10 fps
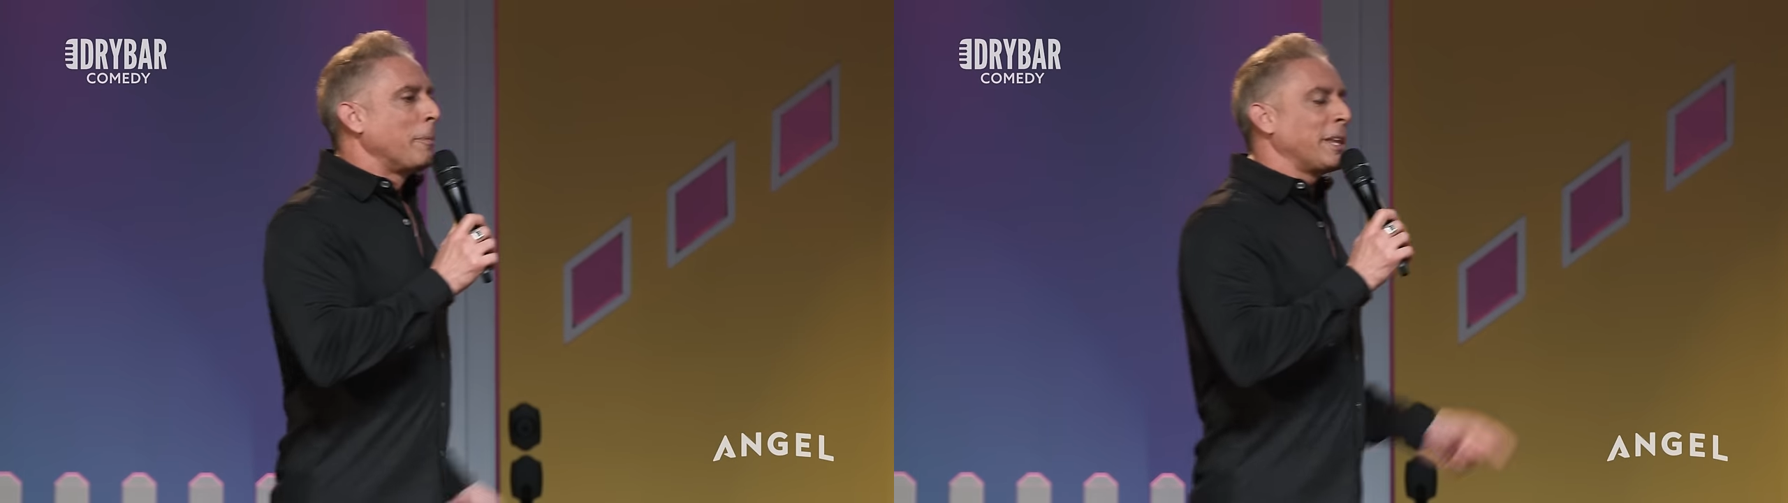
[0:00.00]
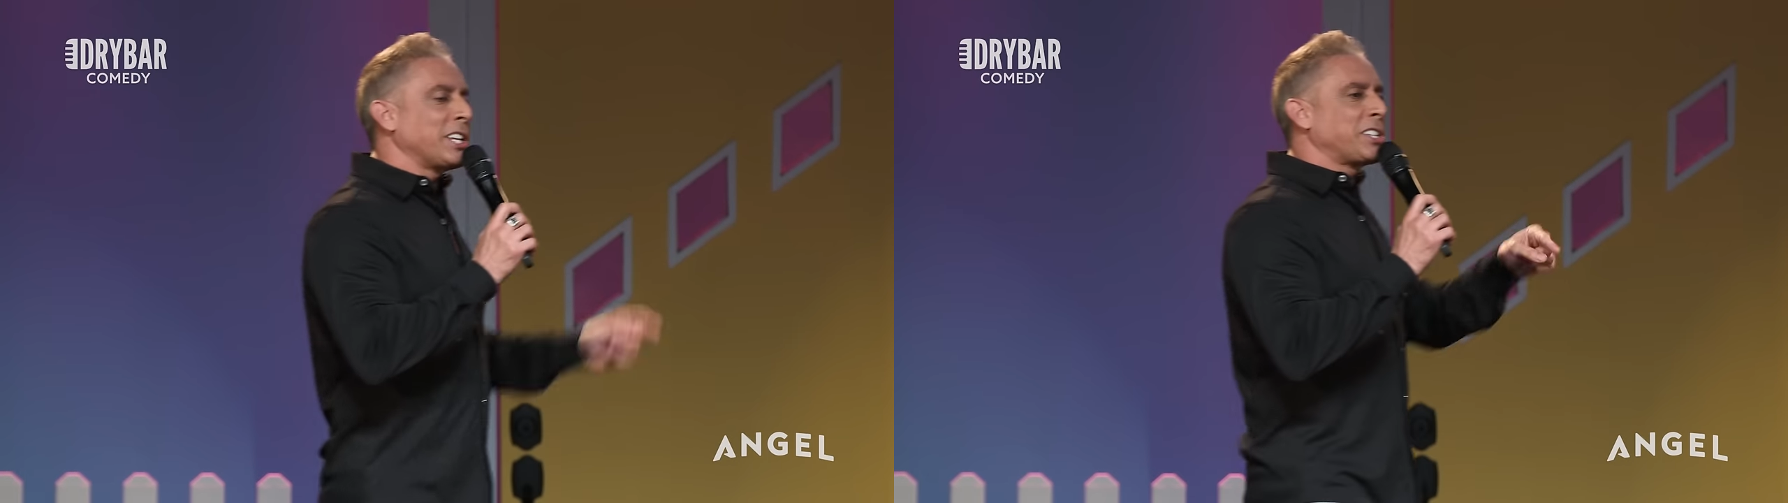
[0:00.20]

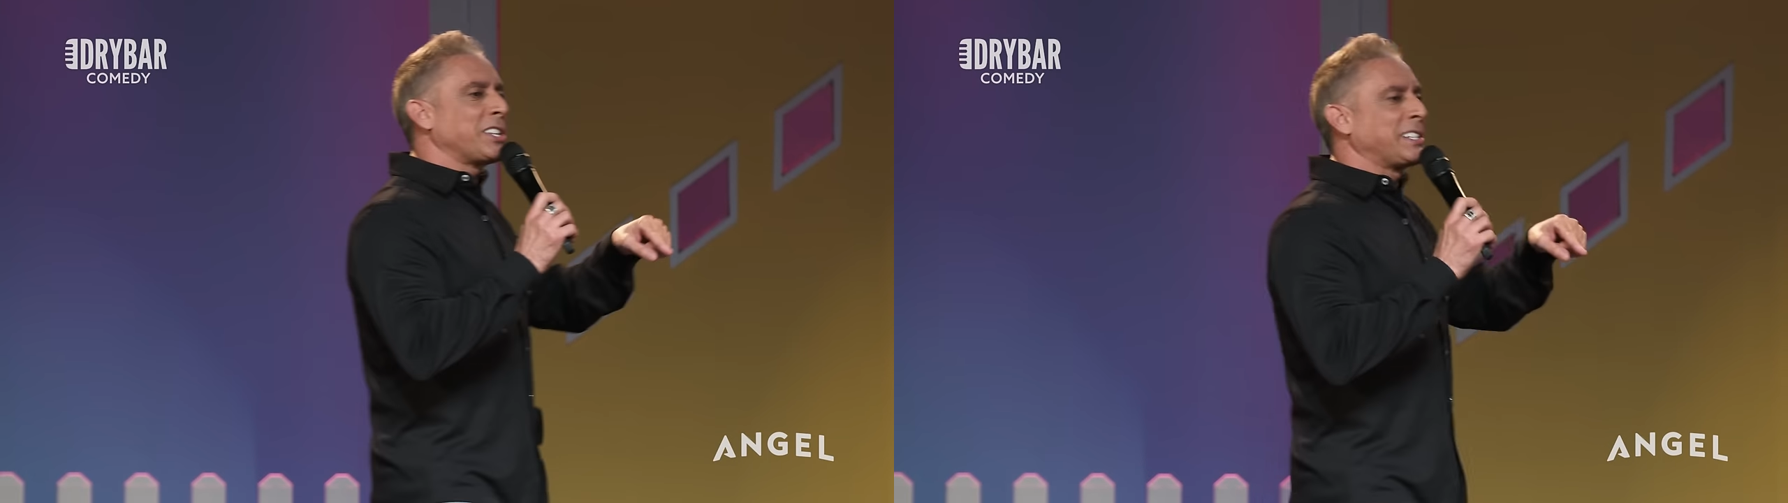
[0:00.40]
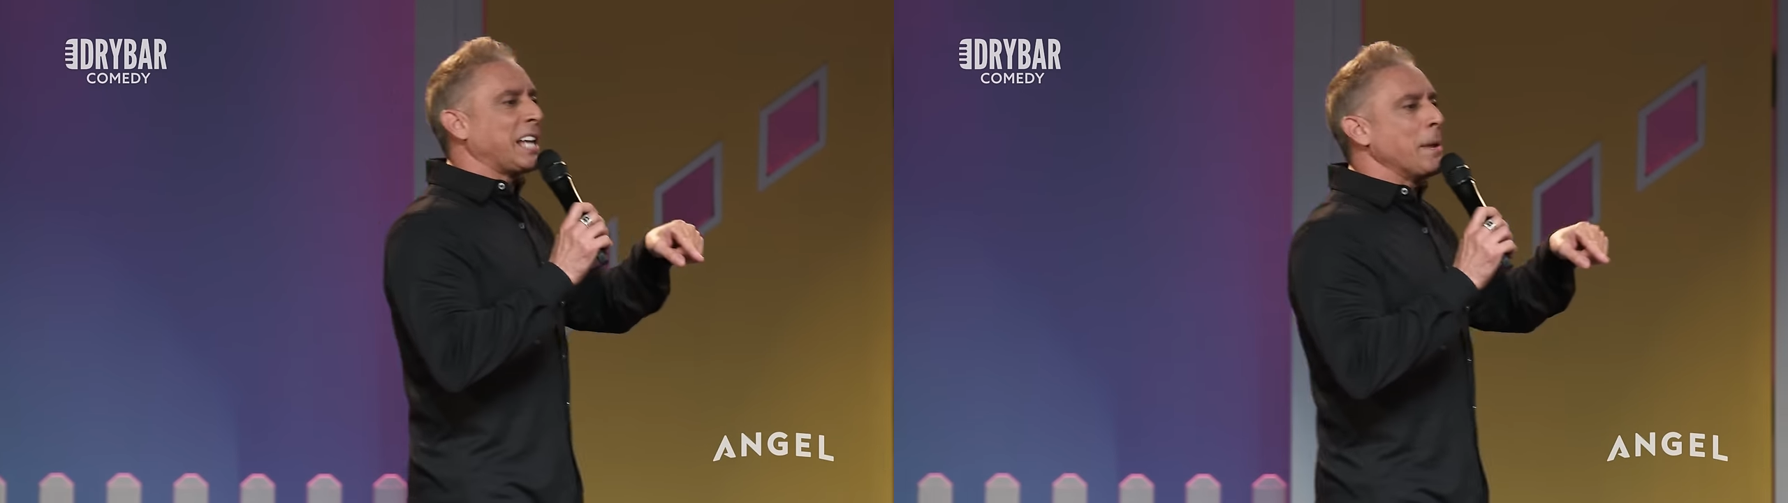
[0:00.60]
But this is
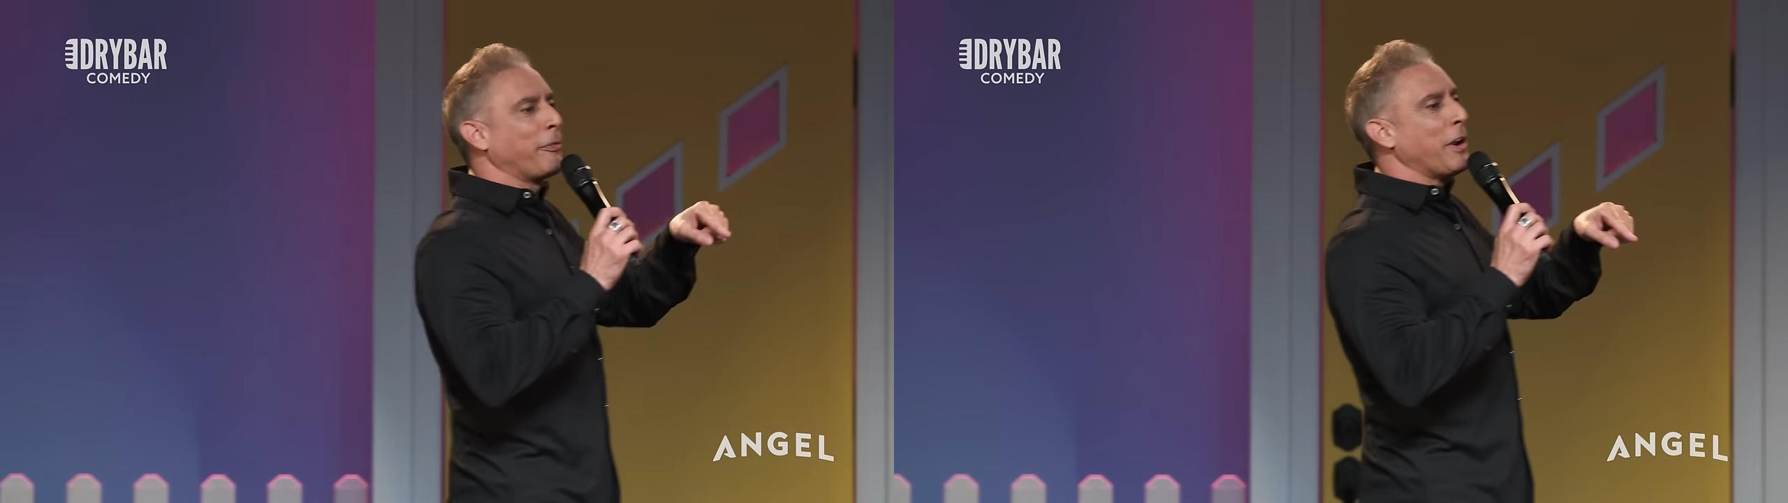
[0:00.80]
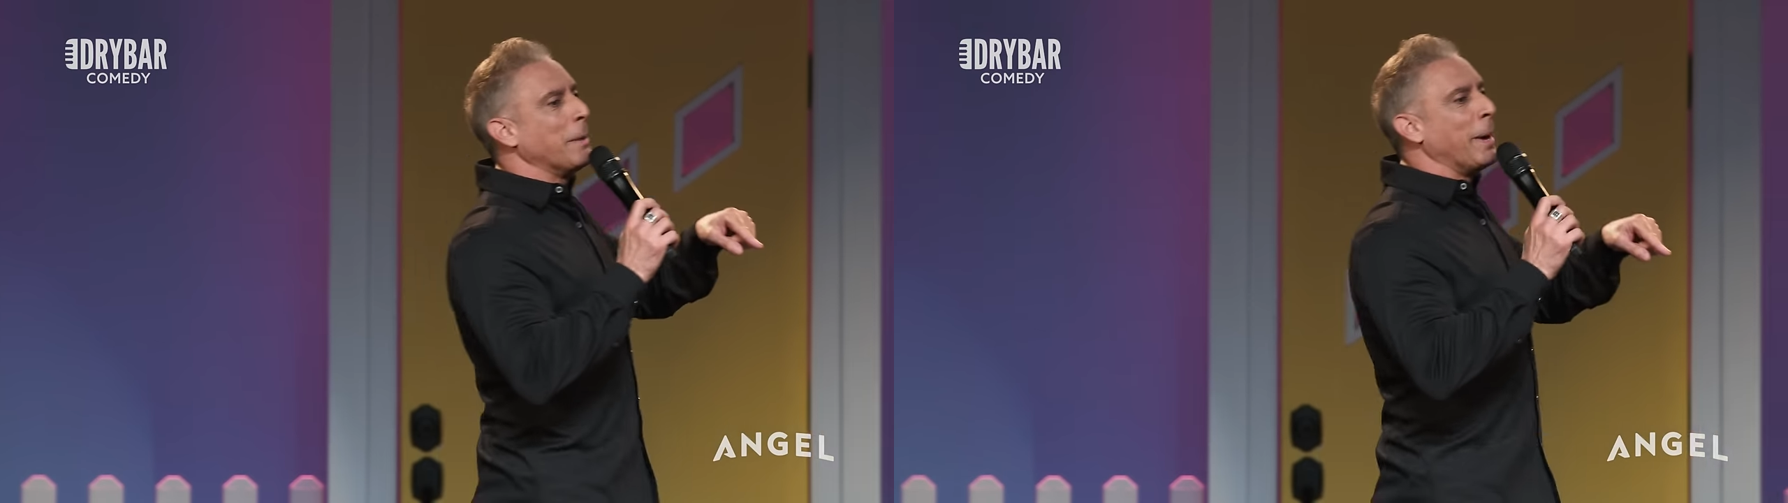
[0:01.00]
the same
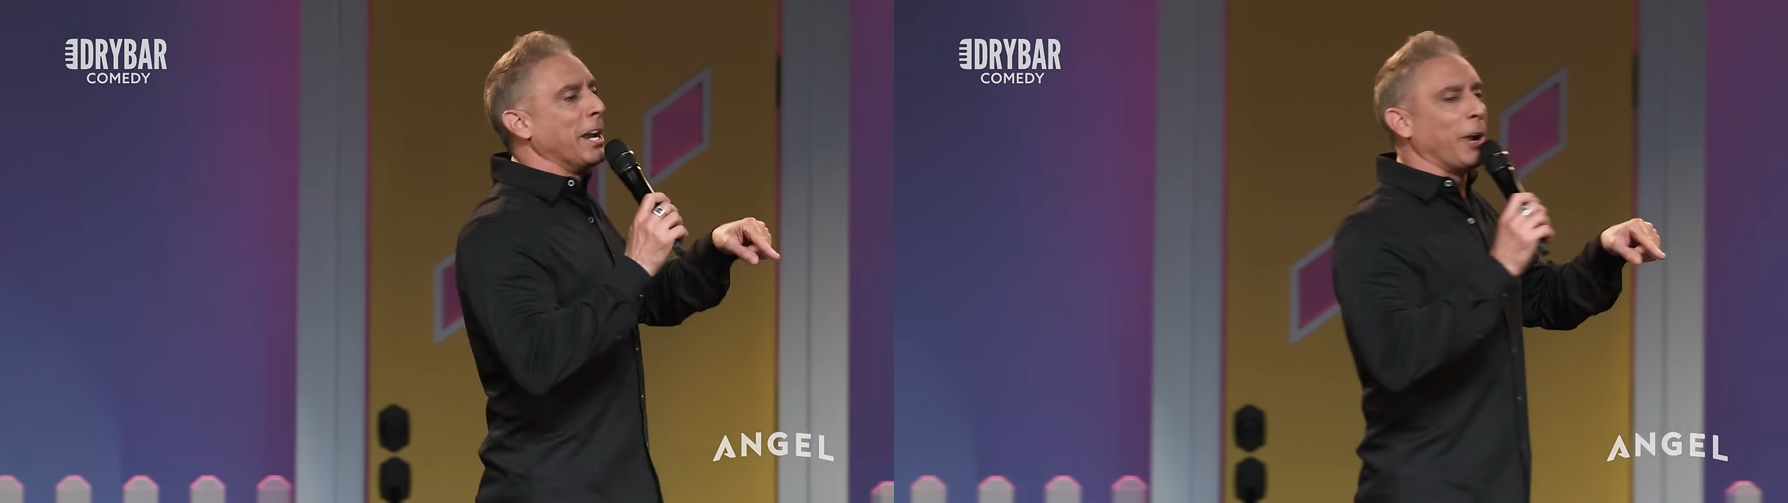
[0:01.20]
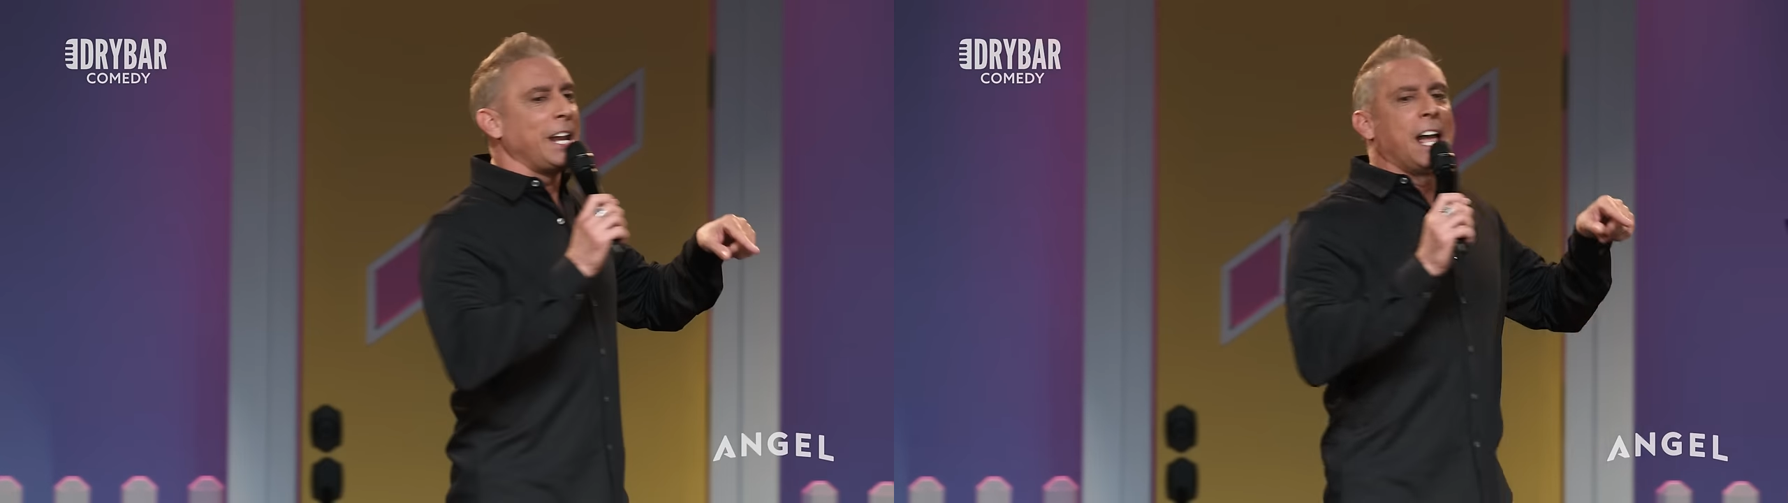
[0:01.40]
friend of
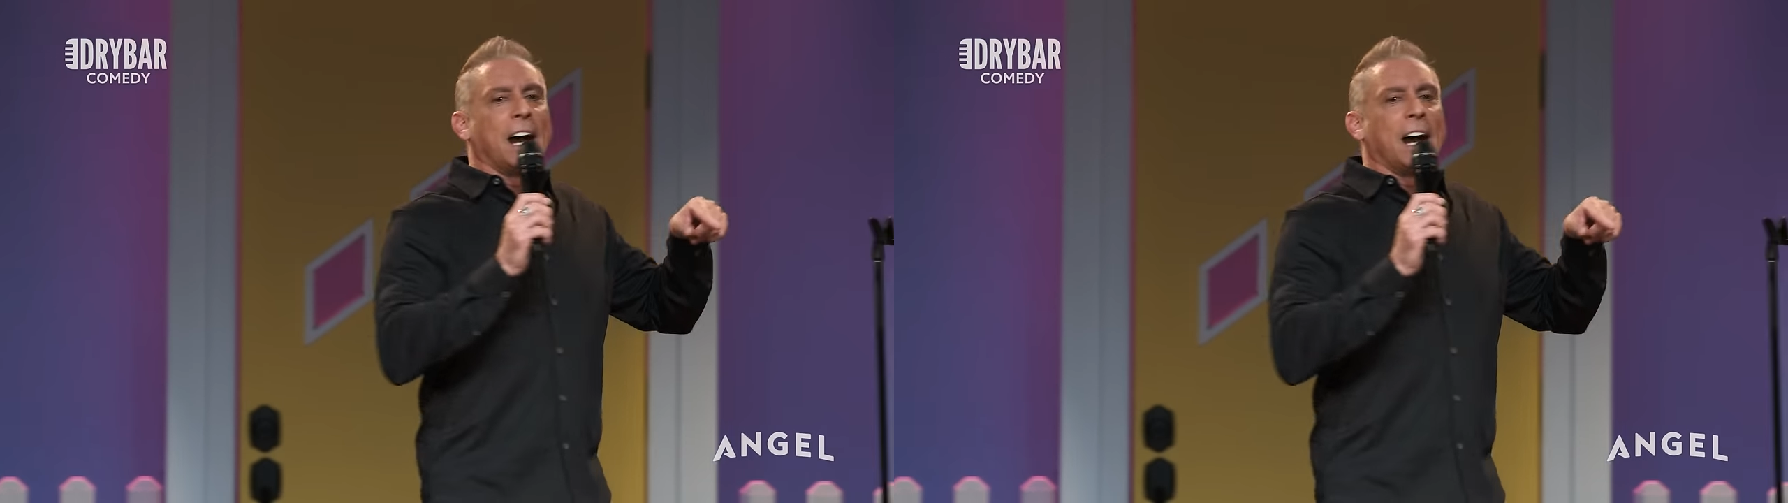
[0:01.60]
mine, right?